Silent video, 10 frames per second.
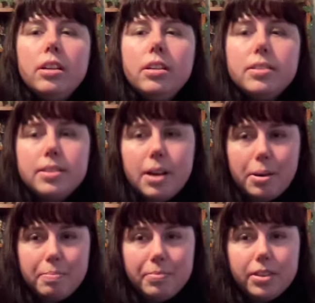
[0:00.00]

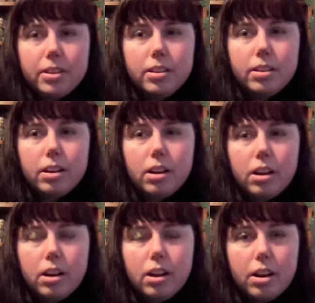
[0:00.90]
So,
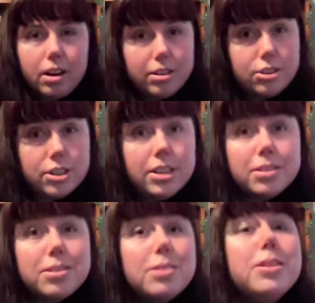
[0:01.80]
she is
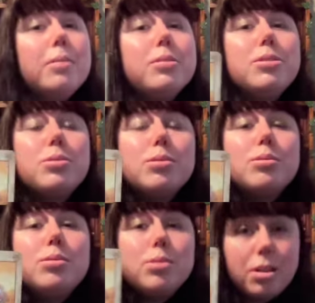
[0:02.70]
associated with just
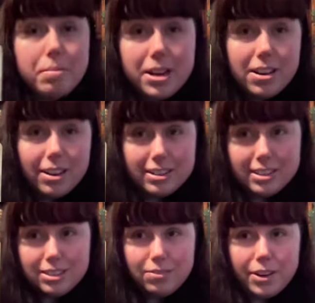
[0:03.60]
so many
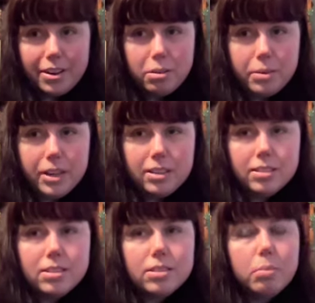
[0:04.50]
goddesses and fairy
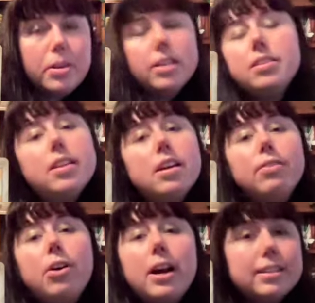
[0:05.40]
queens. We could think of
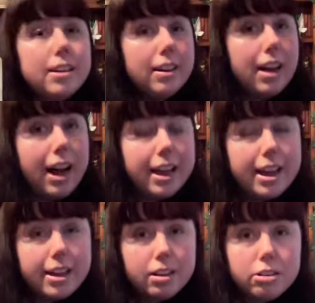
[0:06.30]
her as a Gaia
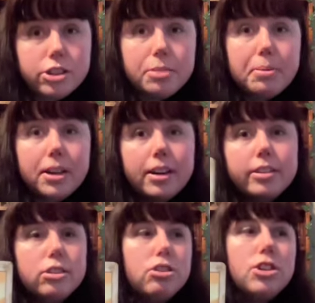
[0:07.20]
energy
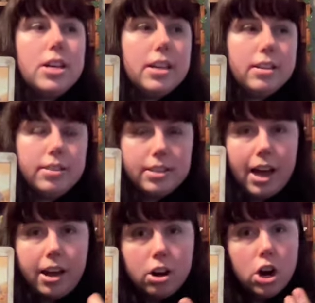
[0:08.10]
because she is
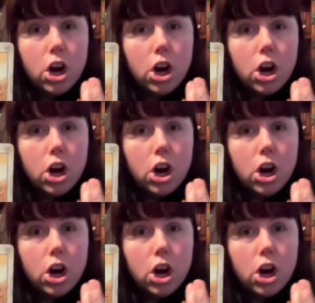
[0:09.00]
that